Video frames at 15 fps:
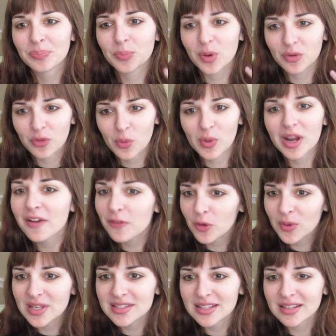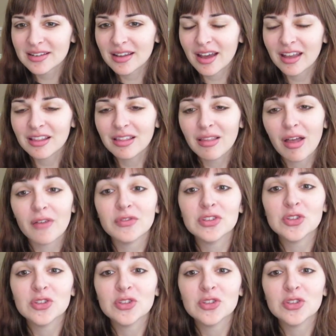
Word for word: But for whatever reason, I loved